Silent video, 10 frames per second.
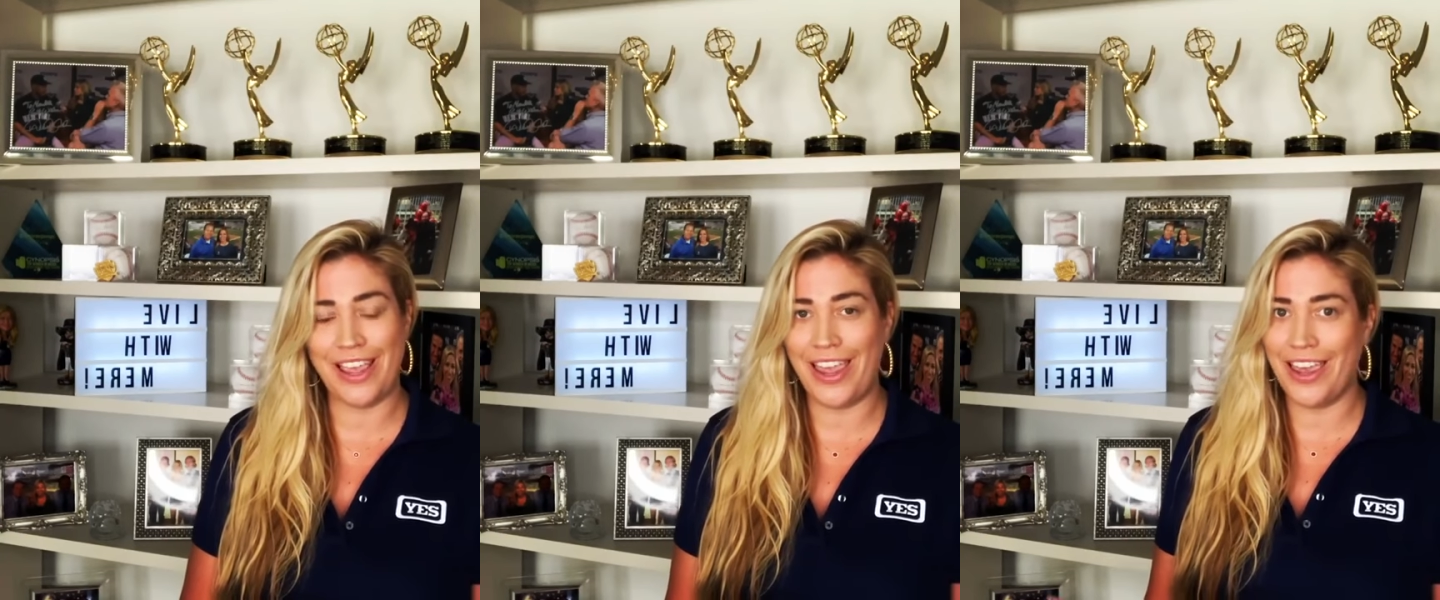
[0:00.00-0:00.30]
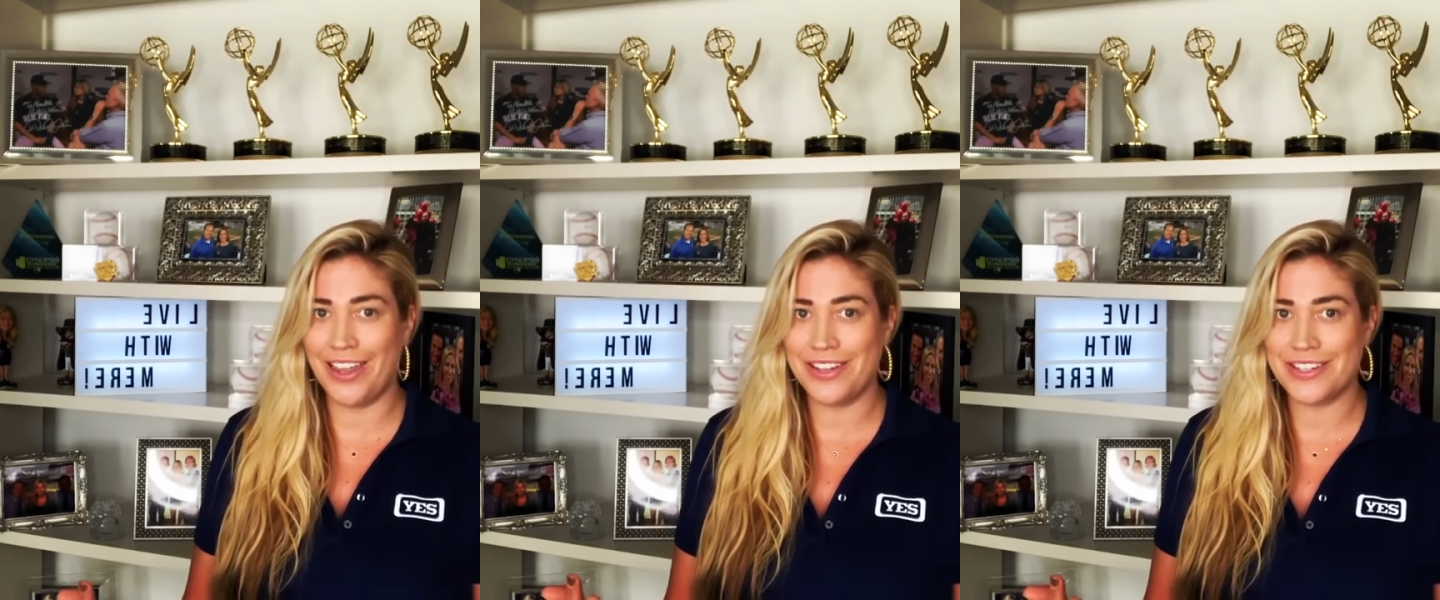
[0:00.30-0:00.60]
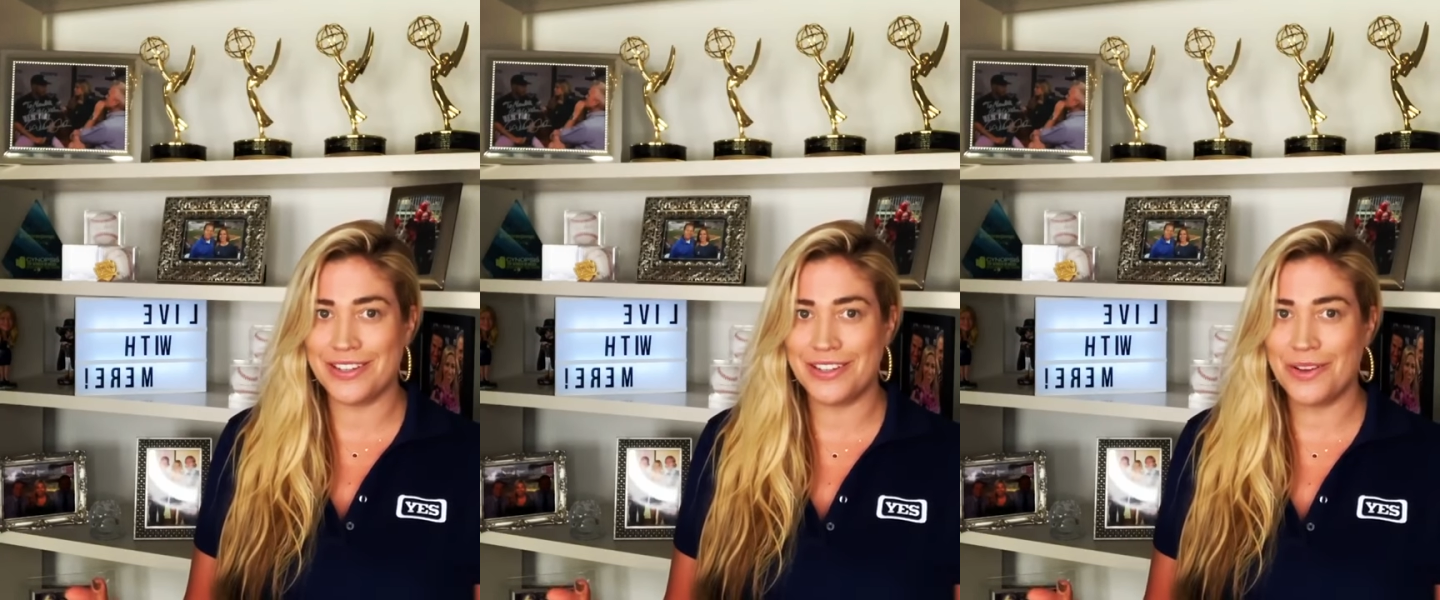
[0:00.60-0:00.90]
and
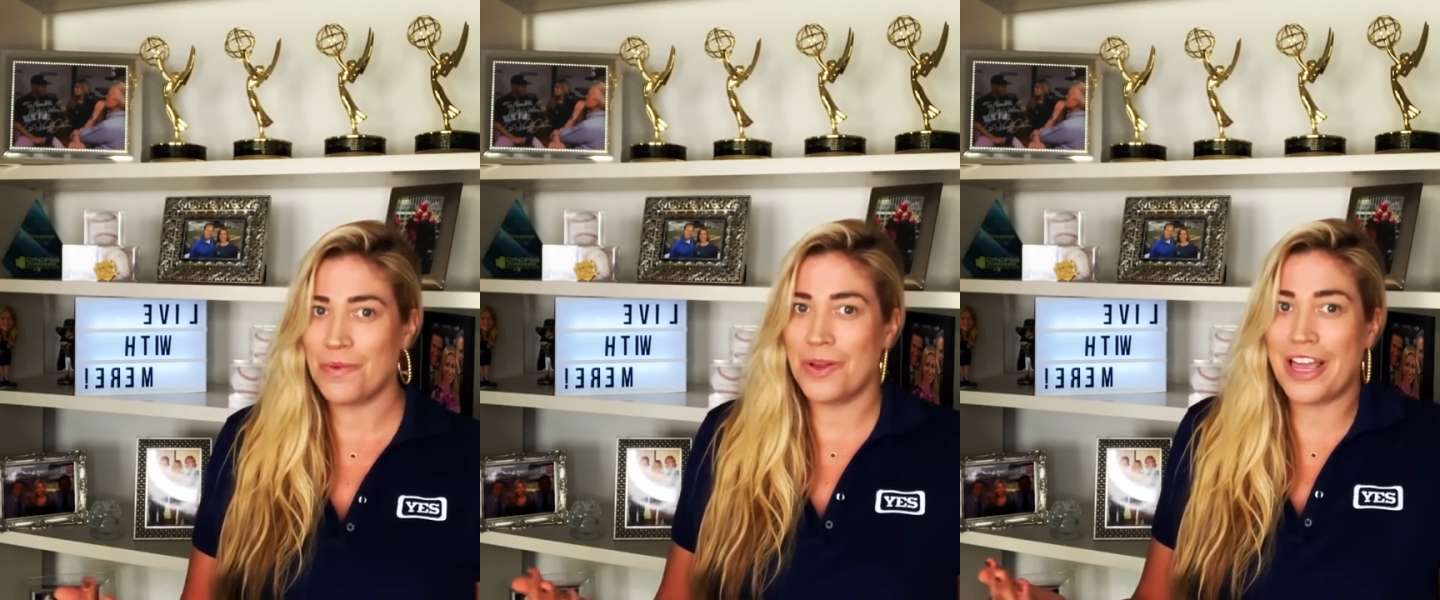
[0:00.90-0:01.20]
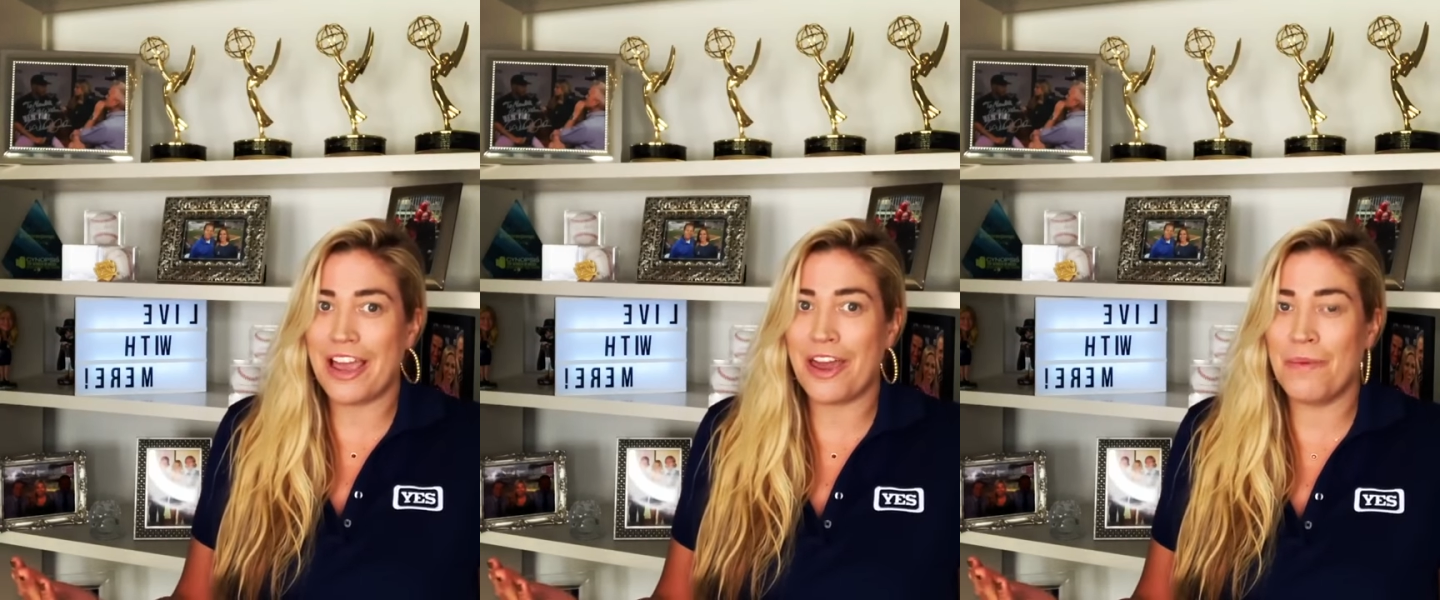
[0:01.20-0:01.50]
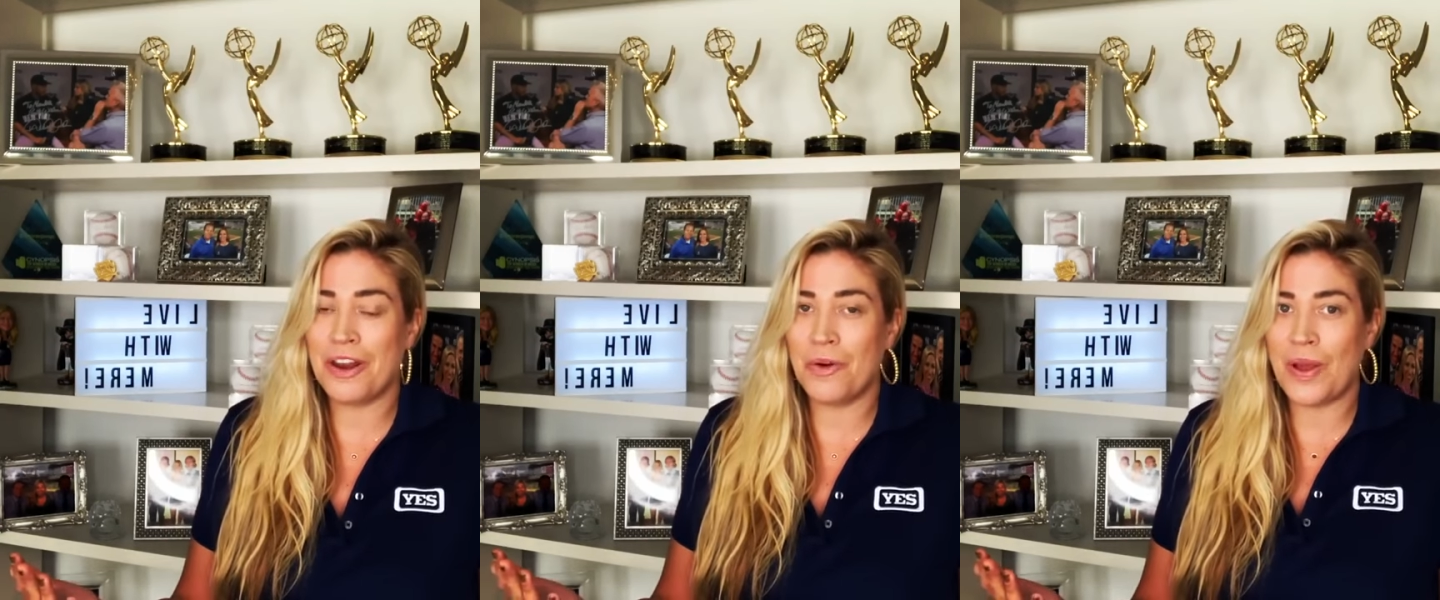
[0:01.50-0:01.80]
we'll get
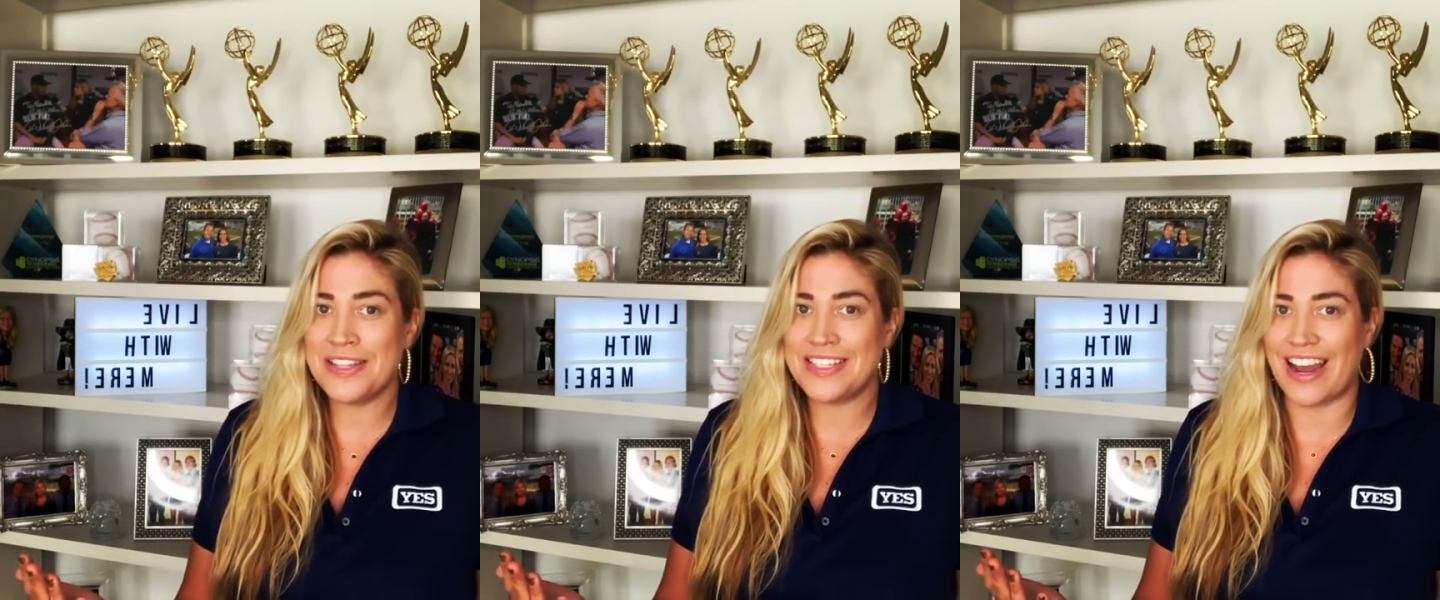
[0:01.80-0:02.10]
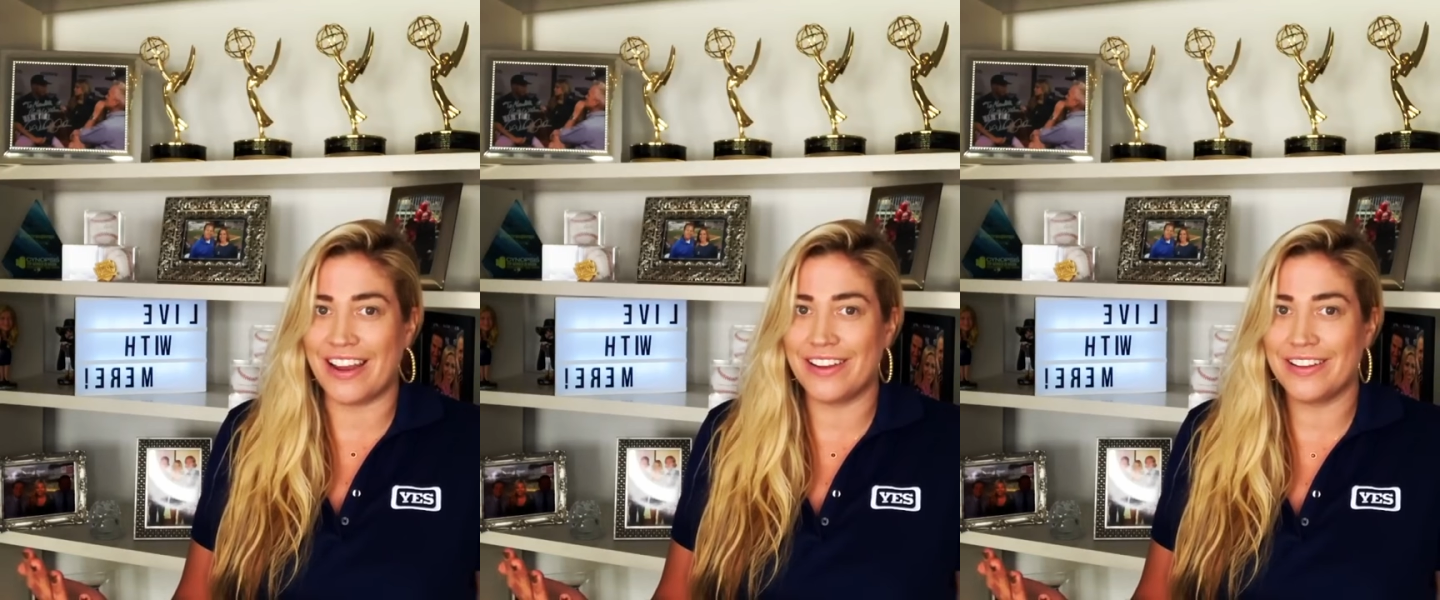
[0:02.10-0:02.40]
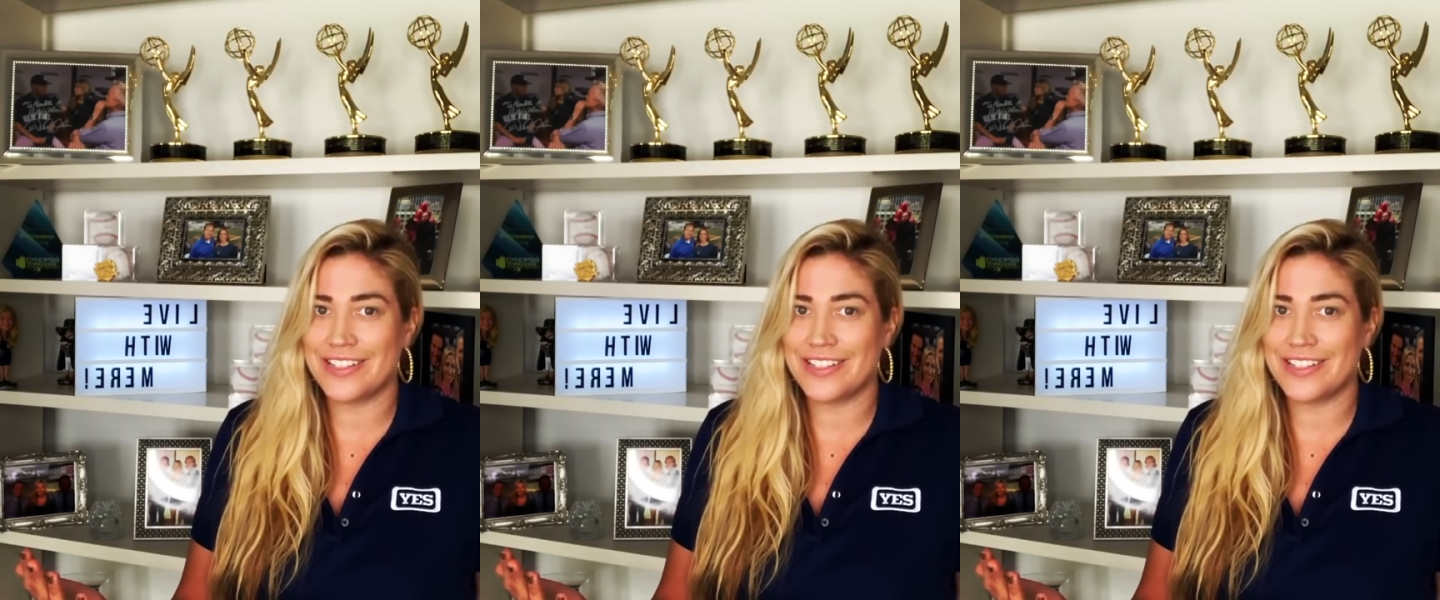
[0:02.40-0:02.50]
going on Wednesday.